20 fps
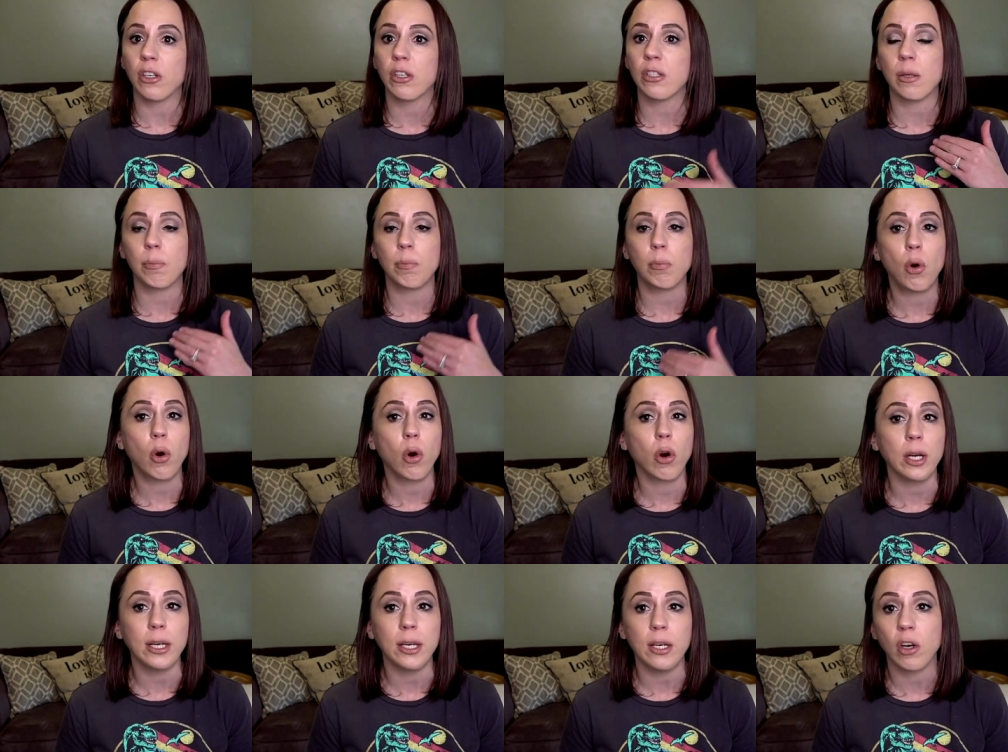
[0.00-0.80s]

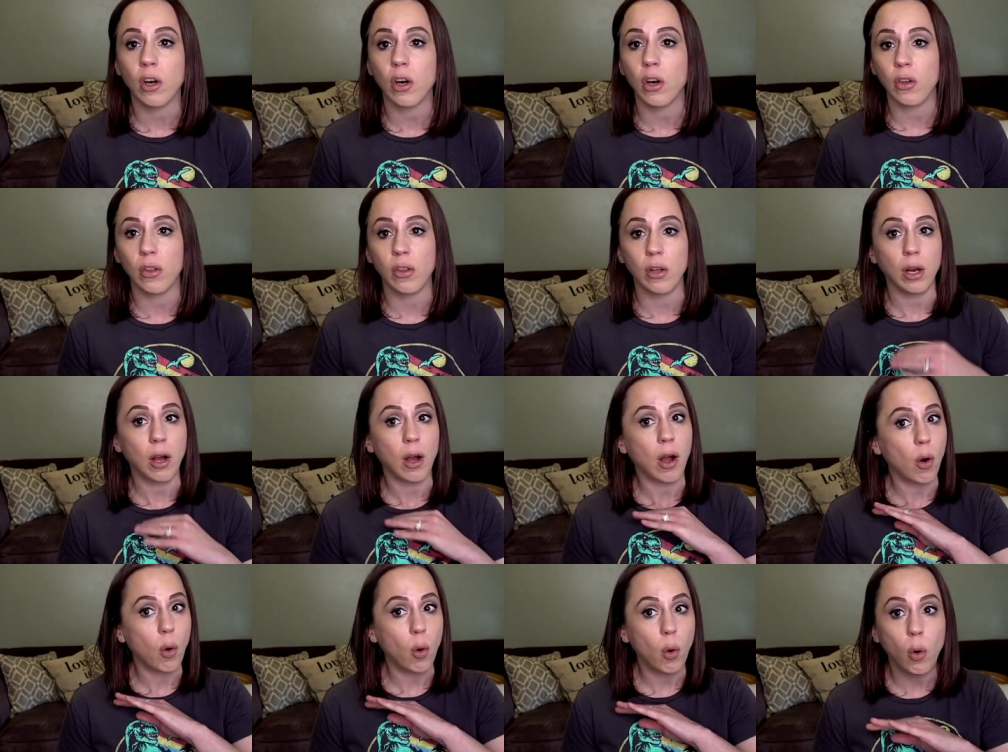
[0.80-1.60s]
supporting her the
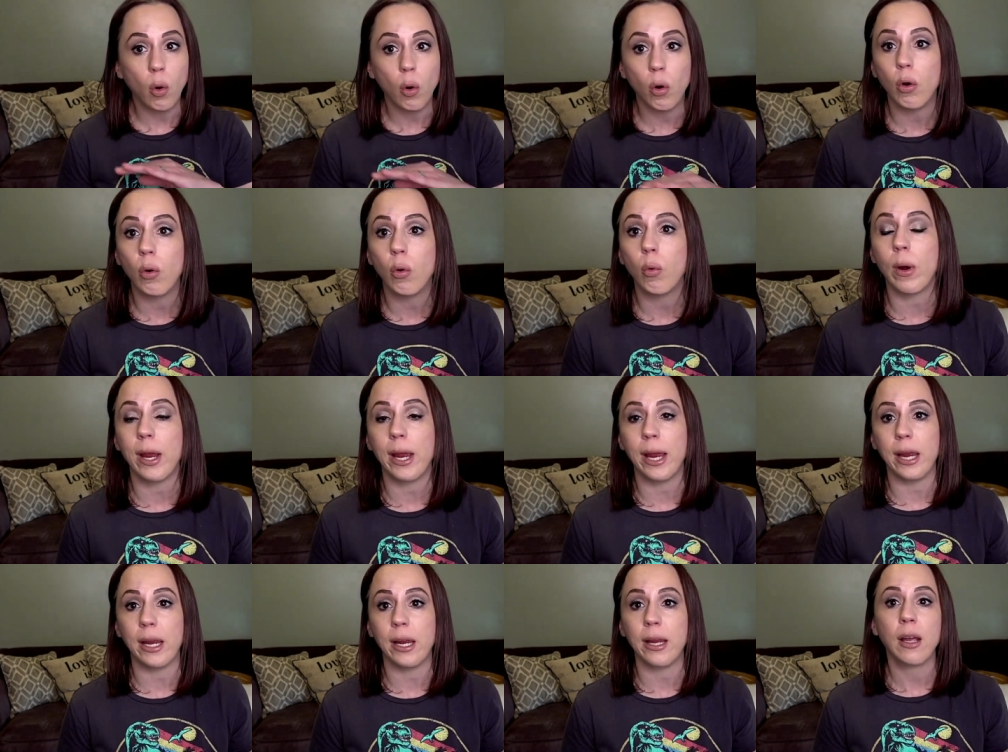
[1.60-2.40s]
whole
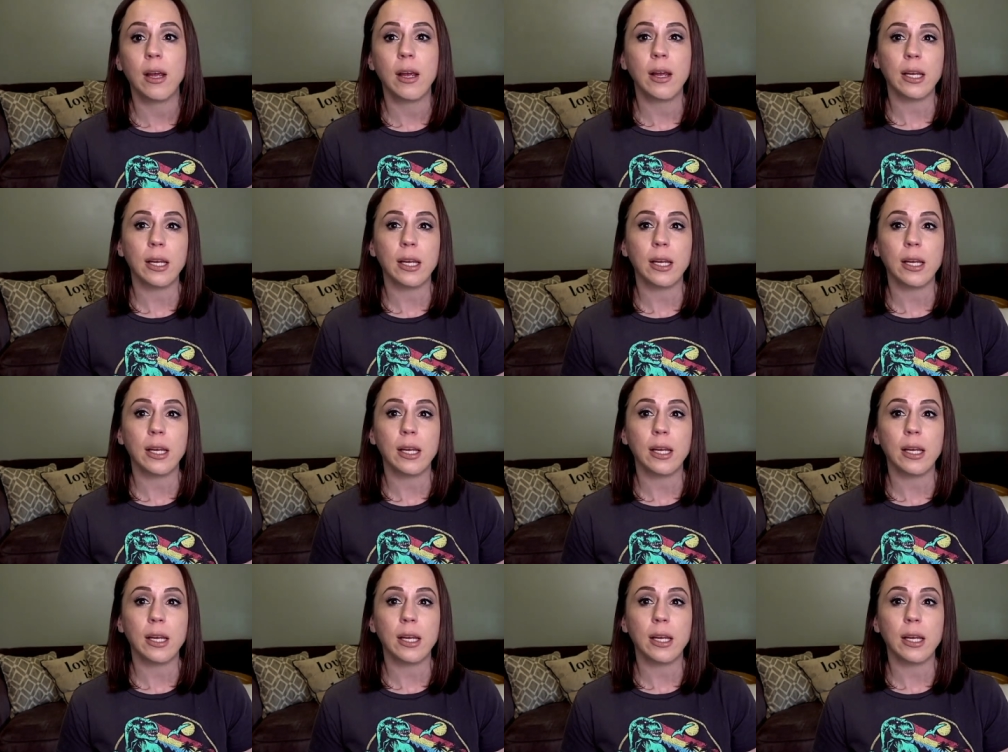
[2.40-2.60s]
way,